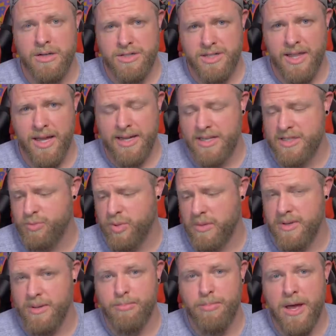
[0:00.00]
Honestly, that kid's
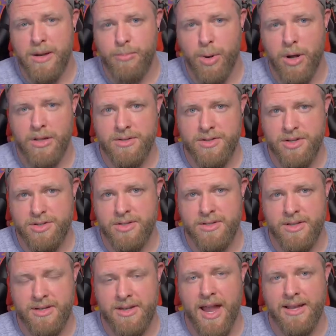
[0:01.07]
probably a better
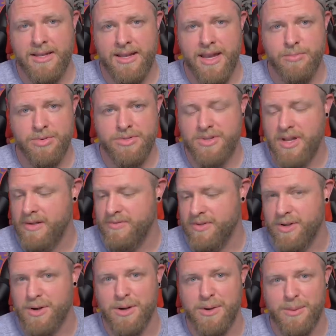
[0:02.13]
politician than 98% of
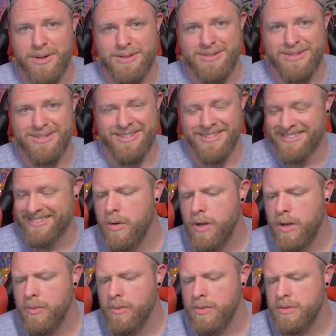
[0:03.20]
the current ones.
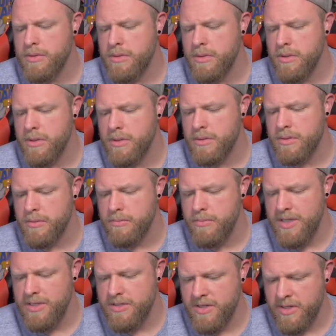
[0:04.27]
Right, what is this? Meet